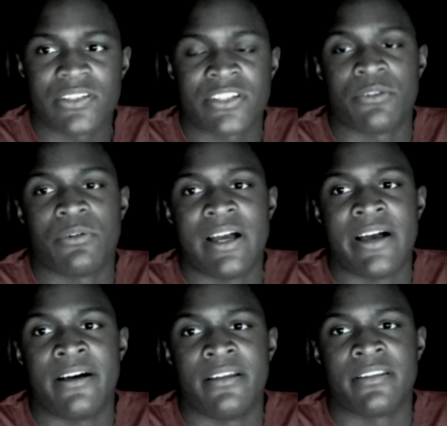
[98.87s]
So
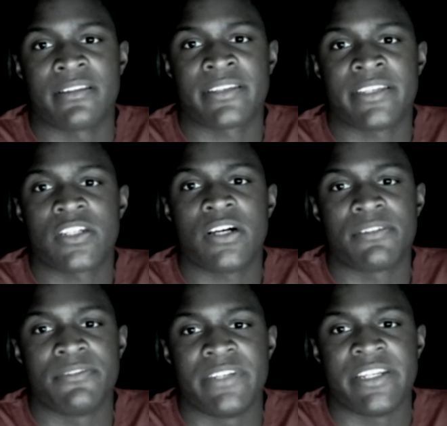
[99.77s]
I'll kick off
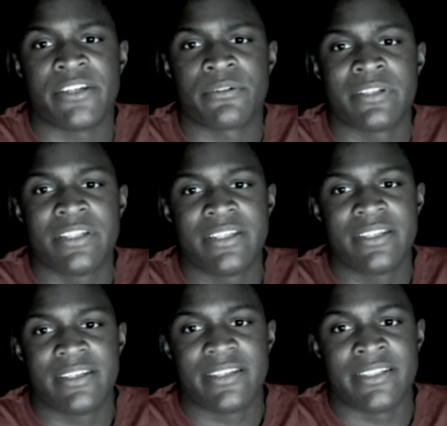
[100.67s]
the video
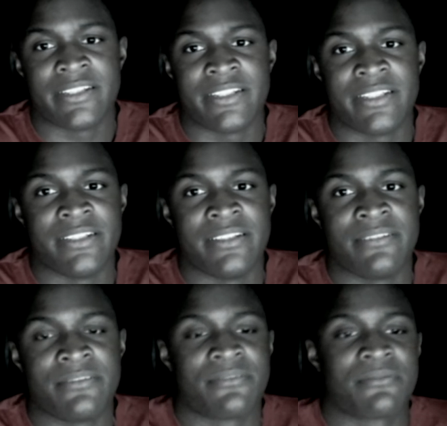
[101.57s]

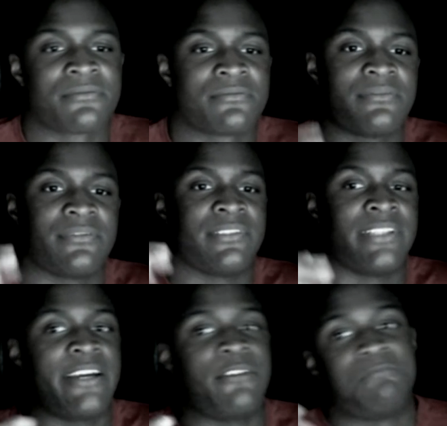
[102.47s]
in
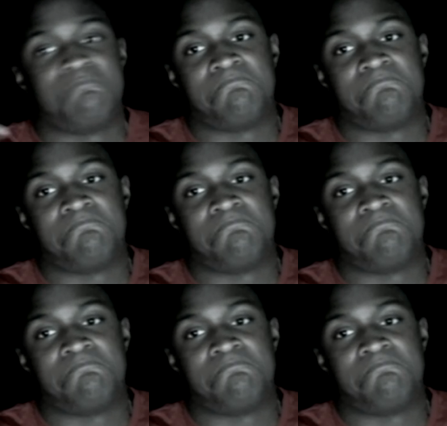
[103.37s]
now.